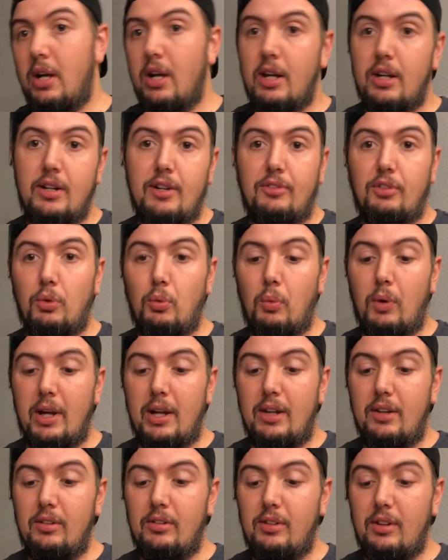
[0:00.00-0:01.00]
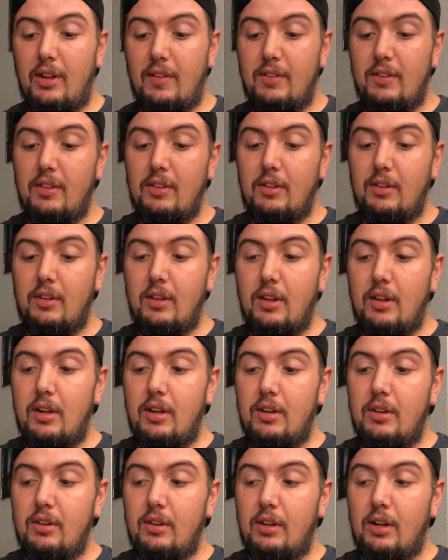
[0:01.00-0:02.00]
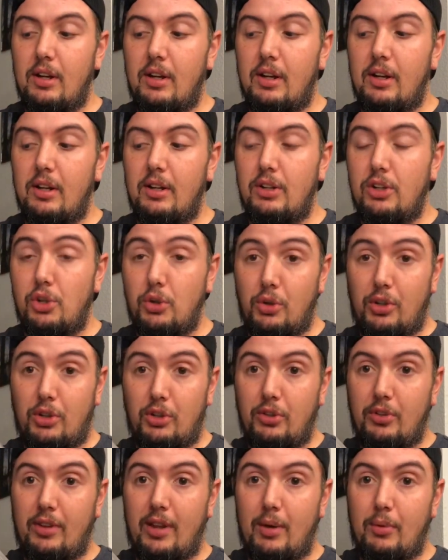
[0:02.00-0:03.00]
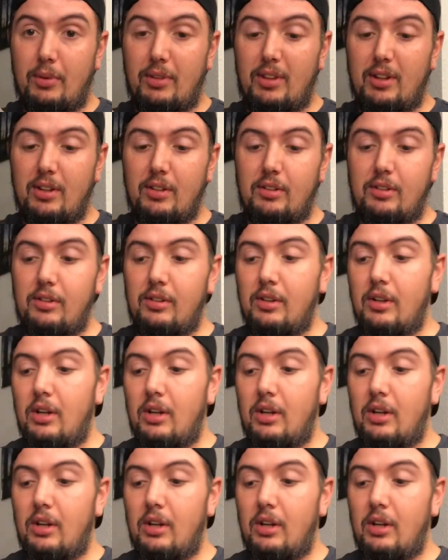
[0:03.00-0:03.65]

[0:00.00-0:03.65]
different ways, and you can do that with this.